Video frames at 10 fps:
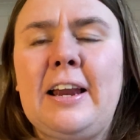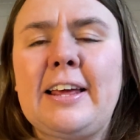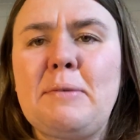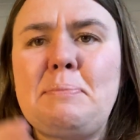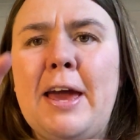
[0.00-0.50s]

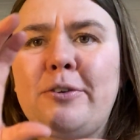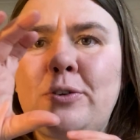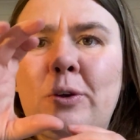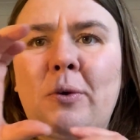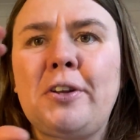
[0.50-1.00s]
like a pedal
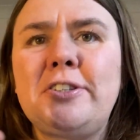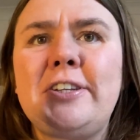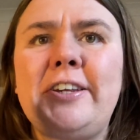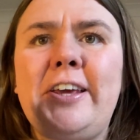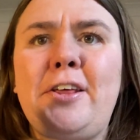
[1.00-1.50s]
note
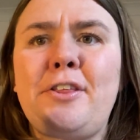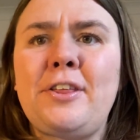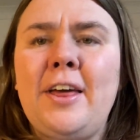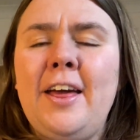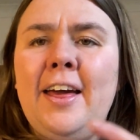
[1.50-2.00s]
underneath,
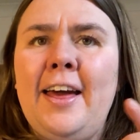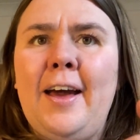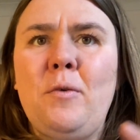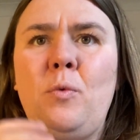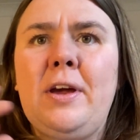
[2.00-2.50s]

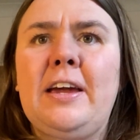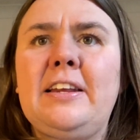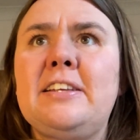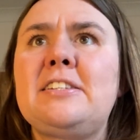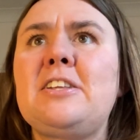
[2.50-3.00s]
and we're going
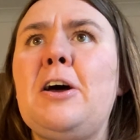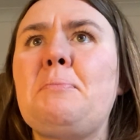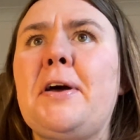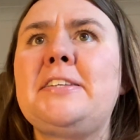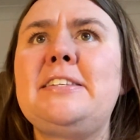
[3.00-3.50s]
to start
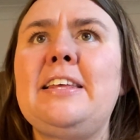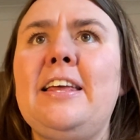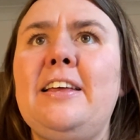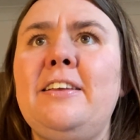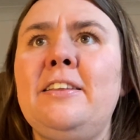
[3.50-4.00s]
by
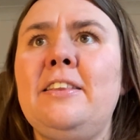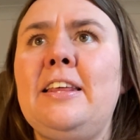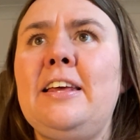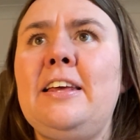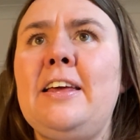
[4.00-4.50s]
singing
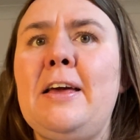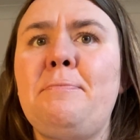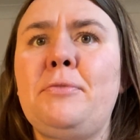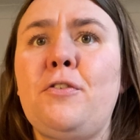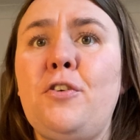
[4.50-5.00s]

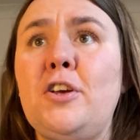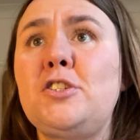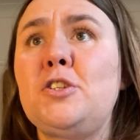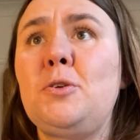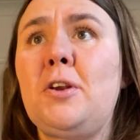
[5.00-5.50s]
the
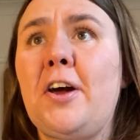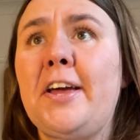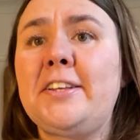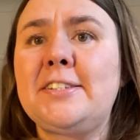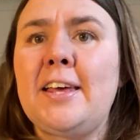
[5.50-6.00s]
first 2
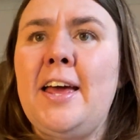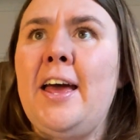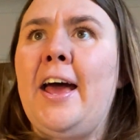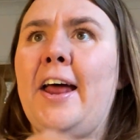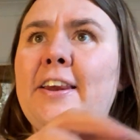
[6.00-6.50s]
lines,
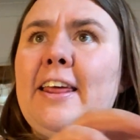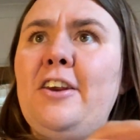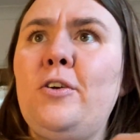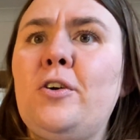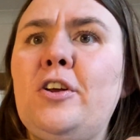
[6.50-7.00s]
and
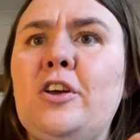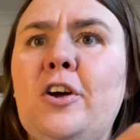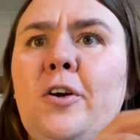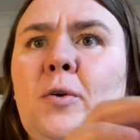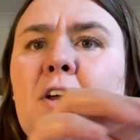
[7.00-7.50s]
then you're going to
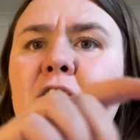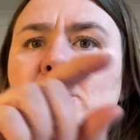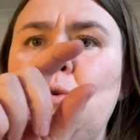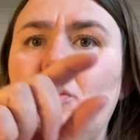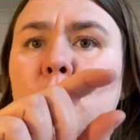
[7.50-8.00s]
go
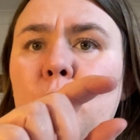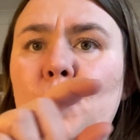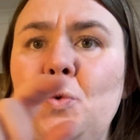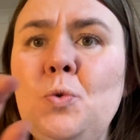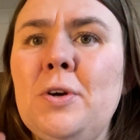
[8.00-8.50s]
into an
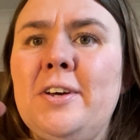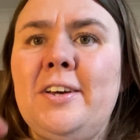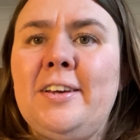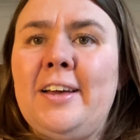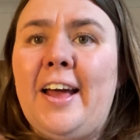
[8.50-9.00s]
ooh,
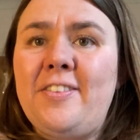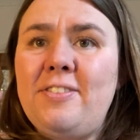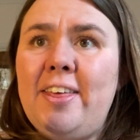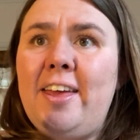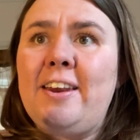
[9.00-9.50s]

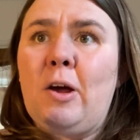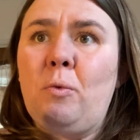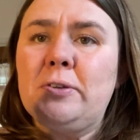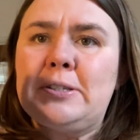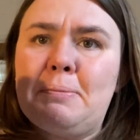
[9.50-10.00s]
and then I
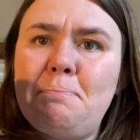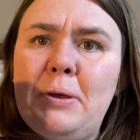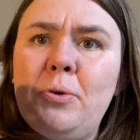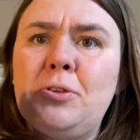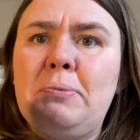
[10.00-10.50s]
want to
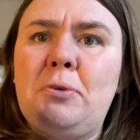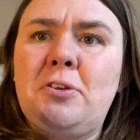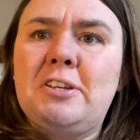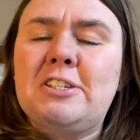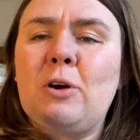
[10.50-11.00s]
build the
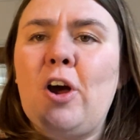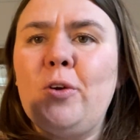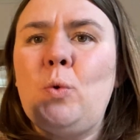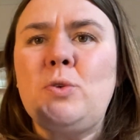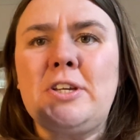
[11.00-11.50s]
music so our
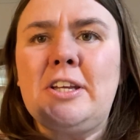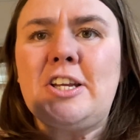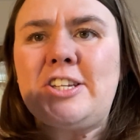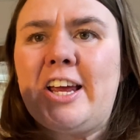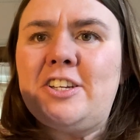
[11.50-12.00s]
oohs are going
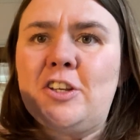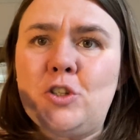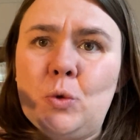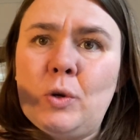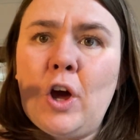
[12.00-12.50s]
to change
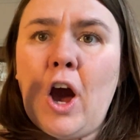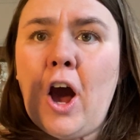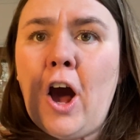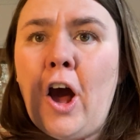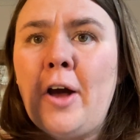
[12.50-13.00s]
into an
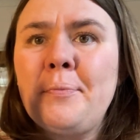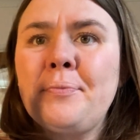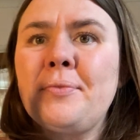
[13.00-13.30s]
ah.